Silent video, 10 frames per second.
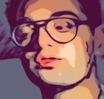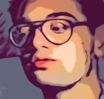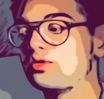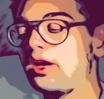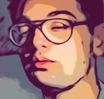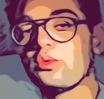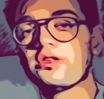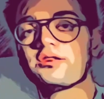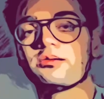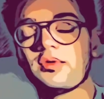to
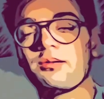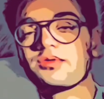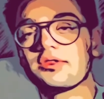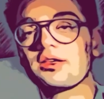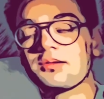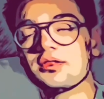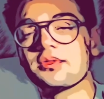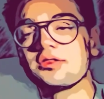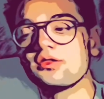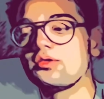advanced abstract
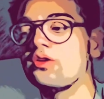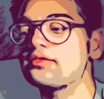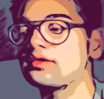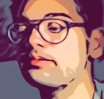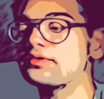mathematical concepts,